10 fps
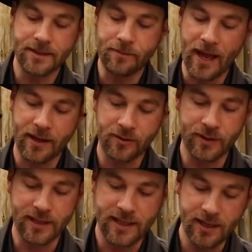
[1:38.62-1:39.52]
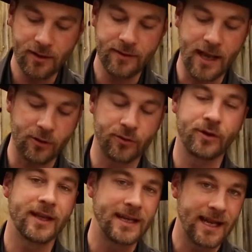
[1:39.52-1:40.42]
tobacco in here, the
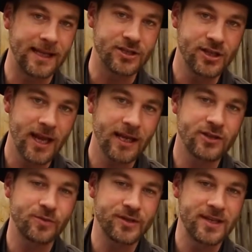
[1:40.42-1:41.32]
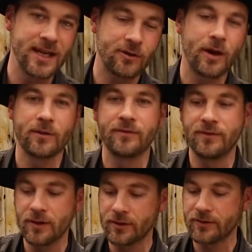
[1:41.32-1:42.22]
Ecuadorian Connecticut Shade, as well as the Nicaraguan
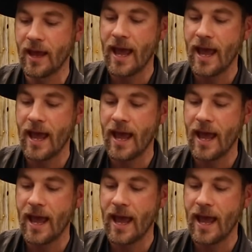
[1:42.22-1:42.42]
fillers,